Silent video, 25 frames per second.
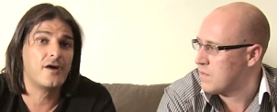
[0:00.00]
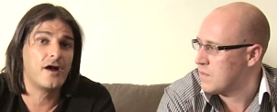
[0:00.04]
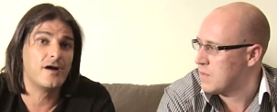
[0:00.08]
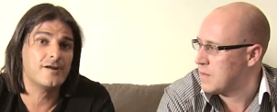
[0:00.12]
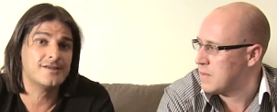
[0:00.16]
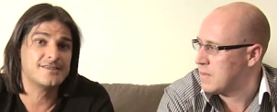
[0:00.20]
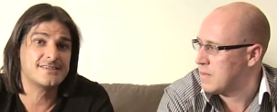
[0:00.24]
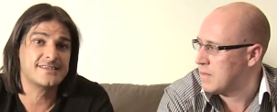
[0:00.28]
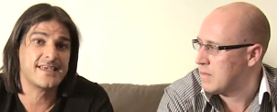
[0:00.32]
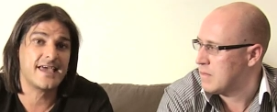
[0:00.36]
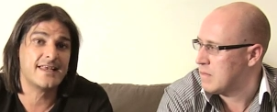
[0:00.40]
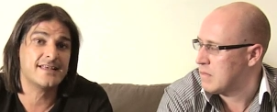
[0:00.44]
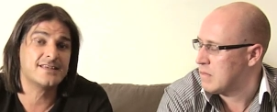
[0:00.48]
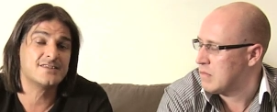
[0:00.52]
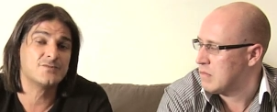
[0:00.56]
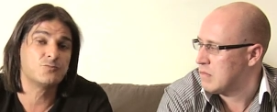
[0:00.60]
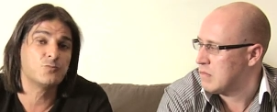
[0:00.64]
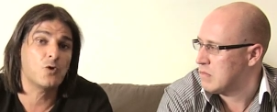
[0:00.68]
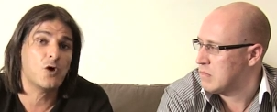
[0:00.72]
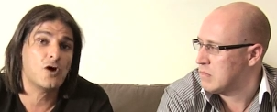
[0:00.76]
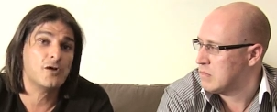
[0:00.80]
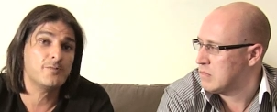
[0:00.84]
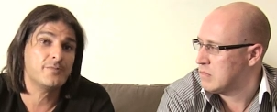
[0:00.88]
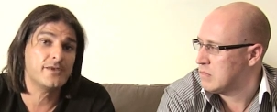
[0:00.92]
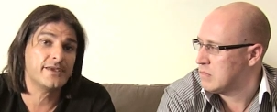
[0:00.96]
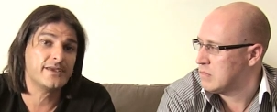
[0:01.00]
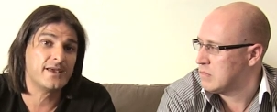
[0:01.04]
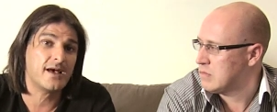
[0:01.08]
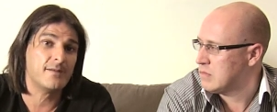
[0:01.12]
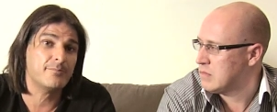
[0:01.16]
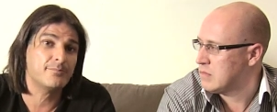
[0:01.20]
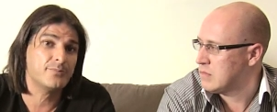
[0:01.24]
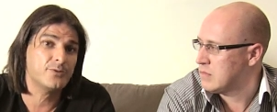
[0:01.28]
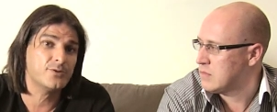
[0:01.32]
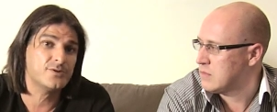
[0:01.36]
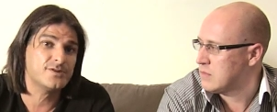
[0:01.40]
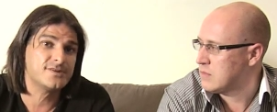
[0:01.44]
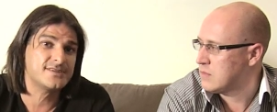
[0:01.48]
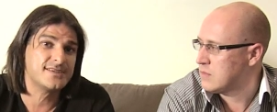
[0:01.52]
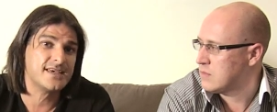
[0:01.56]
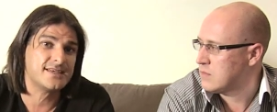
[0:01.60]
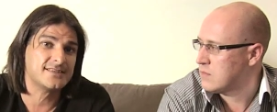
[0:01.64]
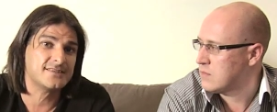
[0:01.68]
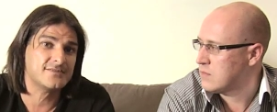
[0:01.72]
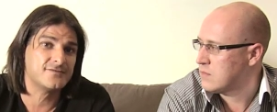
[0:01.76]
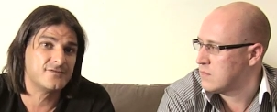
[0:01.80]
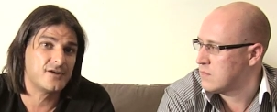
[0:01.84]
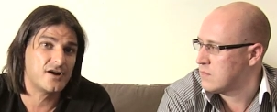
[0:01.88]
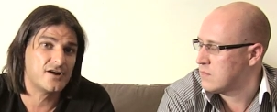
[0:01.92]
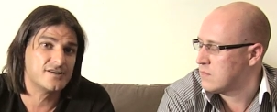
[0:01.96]
Speaker 1: virus scanners won't pick up boot sector
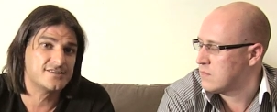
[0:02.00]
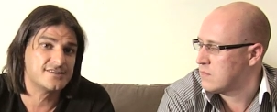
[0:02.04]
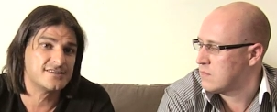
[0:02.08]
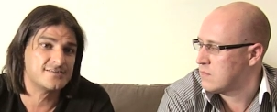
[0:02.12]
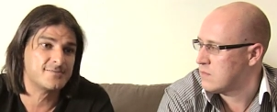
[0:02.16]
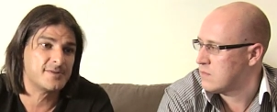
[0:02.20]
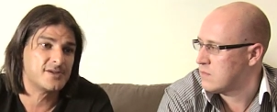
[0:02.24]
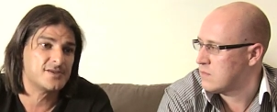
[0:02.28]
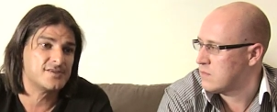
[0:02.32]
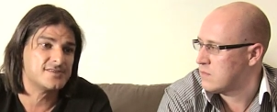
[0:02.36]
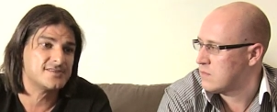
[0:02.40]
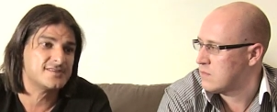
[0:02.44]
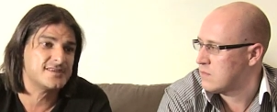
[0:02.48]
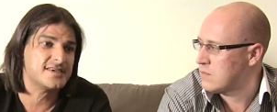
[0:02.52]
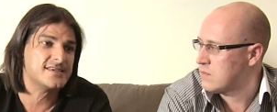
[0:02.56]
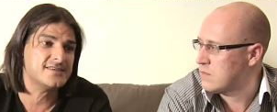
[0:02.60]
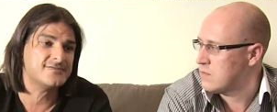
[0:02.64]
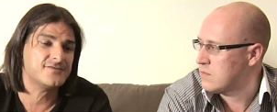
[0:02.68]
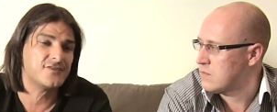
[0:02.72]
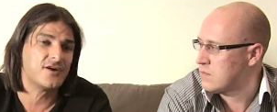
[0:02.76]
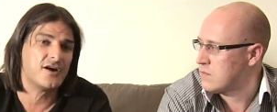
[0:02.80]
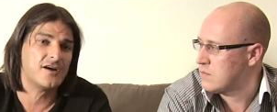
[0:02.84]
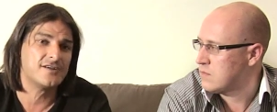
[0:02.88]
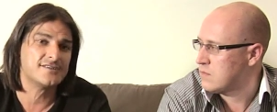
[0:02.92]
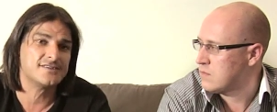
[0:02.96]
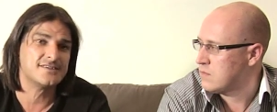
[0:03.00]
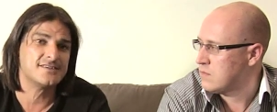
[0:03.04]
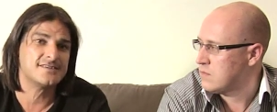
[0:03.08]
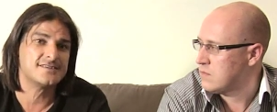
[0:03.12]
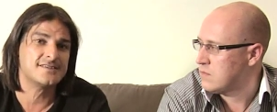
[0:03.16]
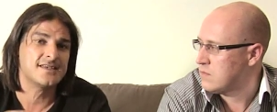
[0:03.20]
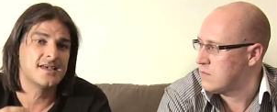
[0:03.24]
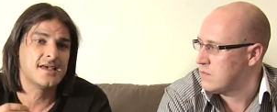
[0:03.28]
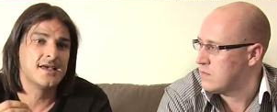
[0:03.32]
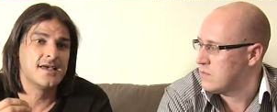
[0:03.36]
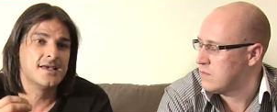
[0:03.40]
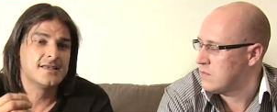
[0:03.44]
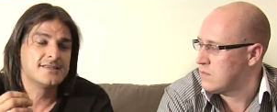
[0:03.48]
viruses because these viruses